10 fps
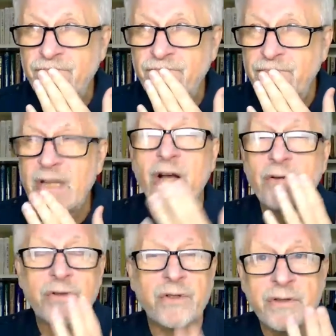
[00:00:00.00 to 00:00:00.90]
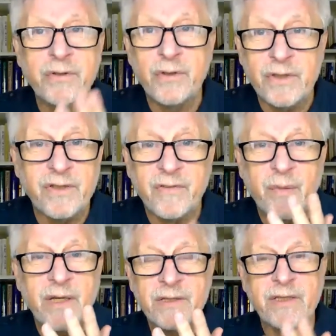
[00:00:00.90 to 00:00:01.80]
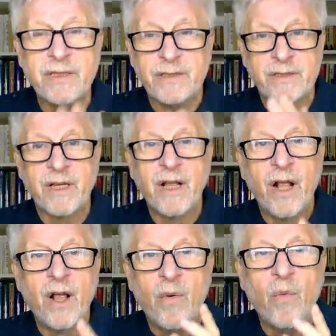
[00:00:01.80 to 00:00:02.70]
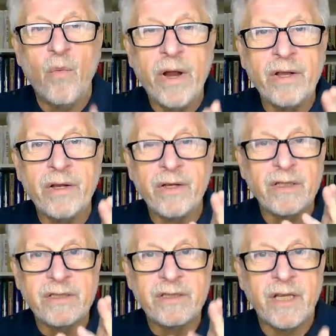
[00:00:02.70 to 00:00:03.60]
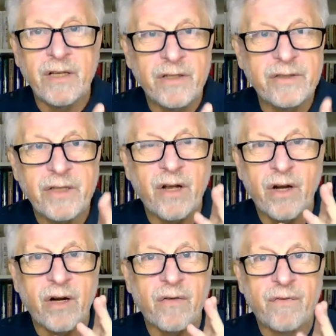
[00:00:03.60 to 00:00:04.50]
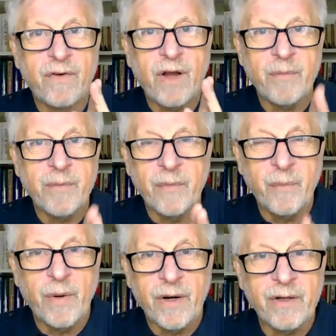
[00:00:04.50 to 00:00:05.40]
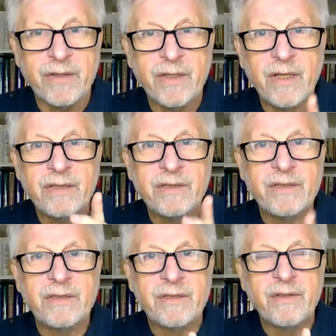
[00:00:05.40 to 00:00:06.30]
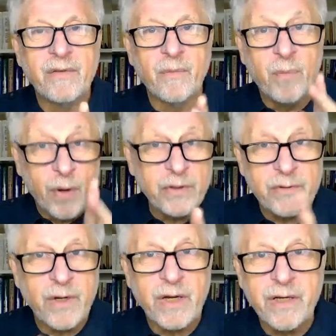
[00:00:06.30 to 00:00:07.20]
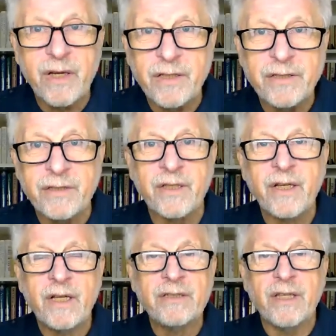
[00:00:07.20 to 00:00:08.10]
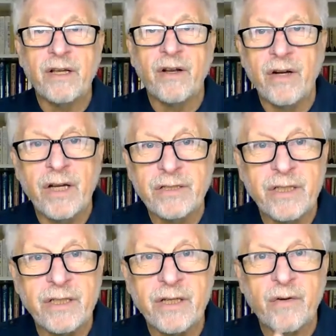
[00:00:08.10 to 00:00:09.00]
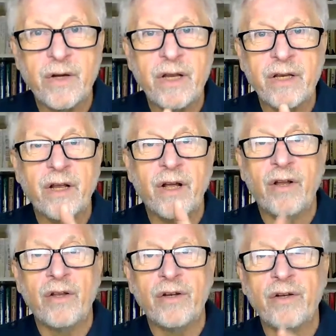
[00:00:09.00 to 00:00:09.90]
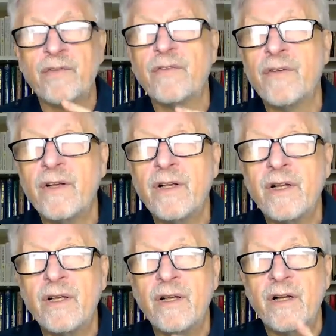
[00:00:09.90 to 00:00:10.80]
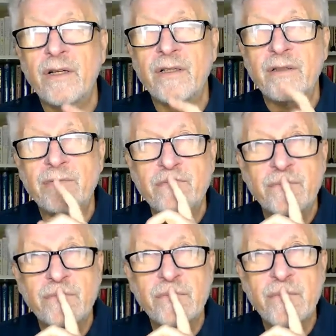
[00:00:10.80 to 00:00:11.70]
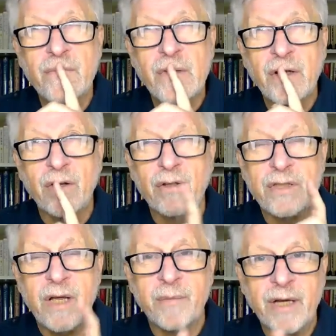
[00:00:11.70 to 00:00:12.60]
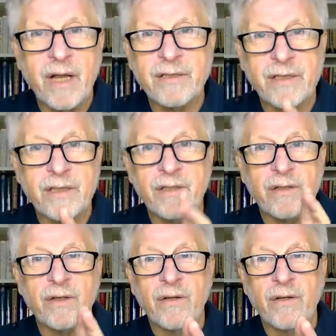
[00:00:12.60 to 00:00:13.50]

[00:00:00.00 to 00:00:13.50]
it's actually hmm, counterintuitive, but it's this. When cells are coming apart post radiation, they are actually creating a lot of um,